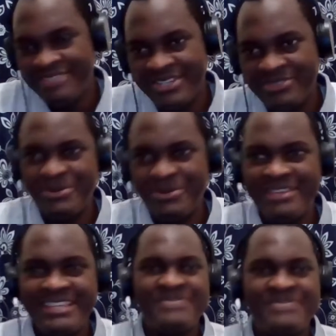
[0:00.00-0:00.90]
The
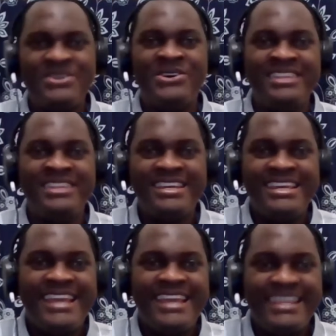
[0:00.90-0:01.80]
way things have gone,
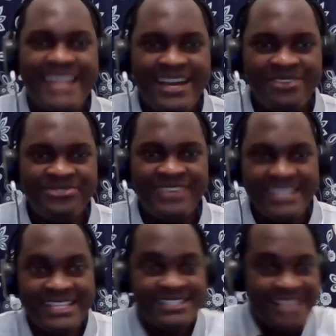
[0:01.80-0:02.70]
and how
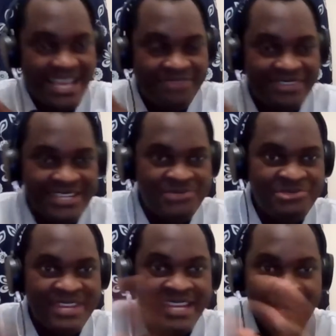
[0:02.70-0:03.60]
funny it
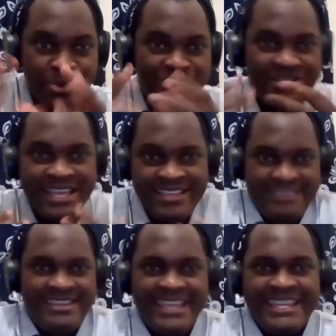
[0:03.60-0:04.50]
really looks, and